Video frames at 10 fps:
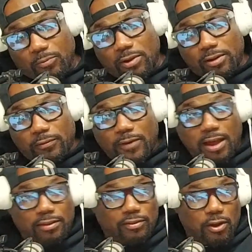one of the
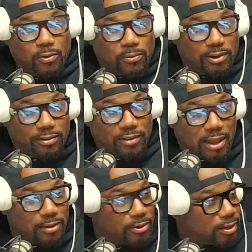farthest home runs
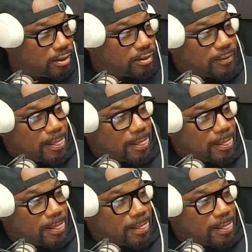down there.